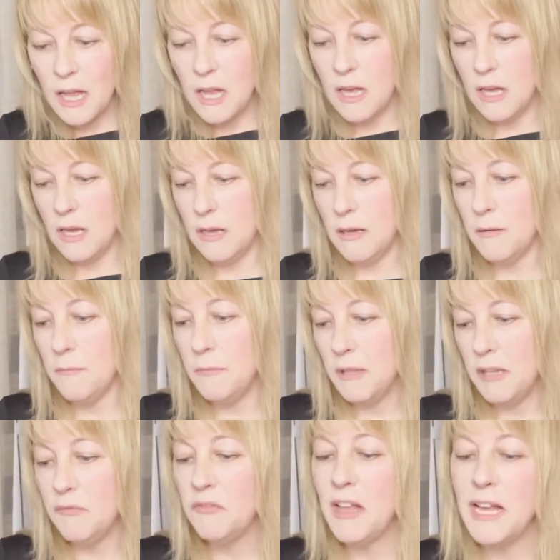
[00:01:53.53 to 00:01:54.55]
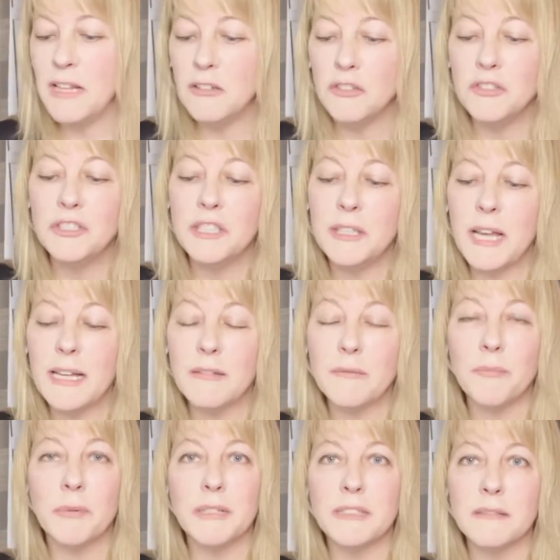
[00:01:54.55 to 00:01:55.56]
If the energy
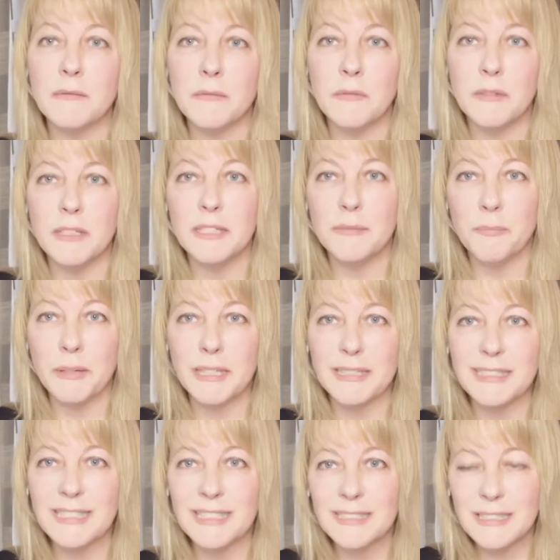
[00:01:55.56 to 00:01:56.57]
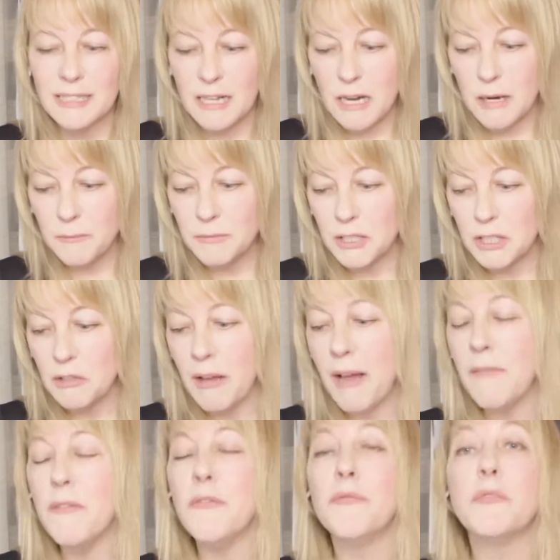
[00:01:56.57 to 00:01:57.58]
is bringing something up that you
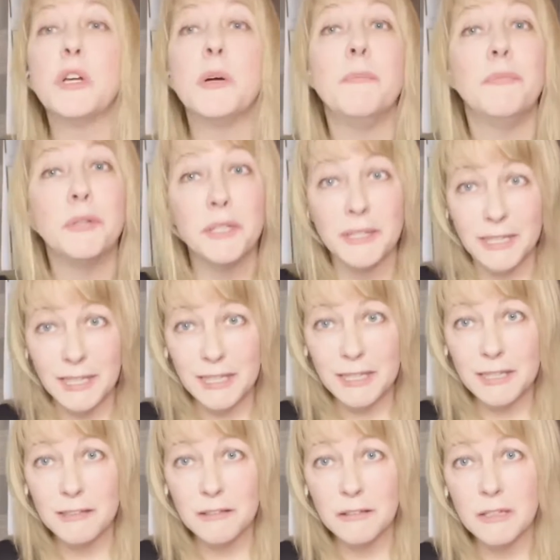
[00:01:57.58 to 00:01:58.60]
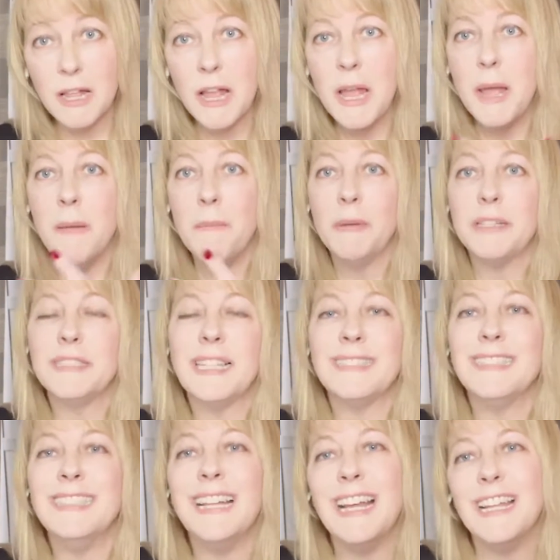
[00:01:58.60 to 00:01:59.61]
haven't completely healed, because
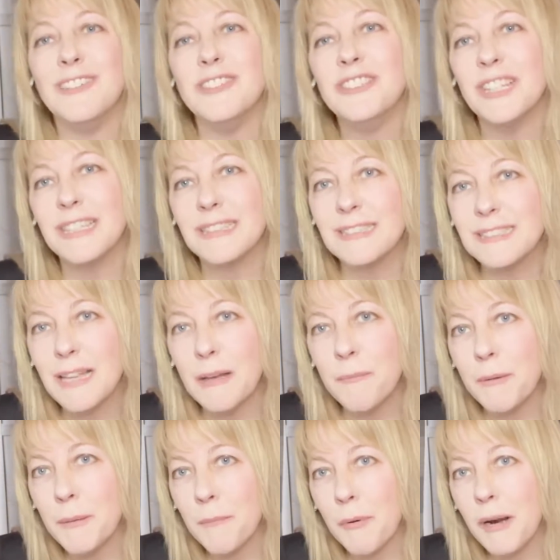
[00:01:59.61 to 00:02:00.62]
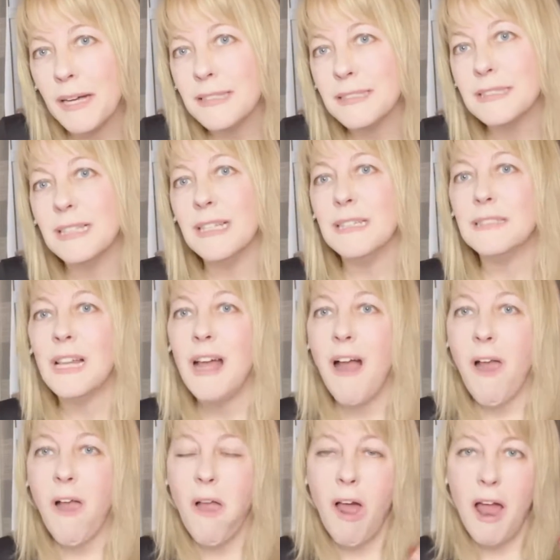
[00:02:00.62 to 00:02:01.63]
that's an energetic stepping process.
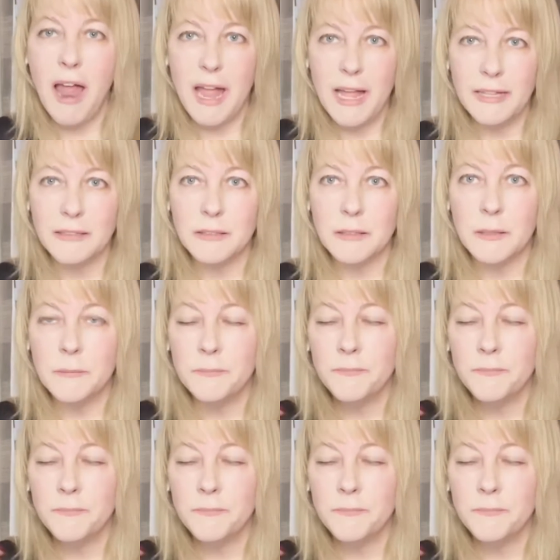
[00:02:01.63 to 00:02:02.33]
And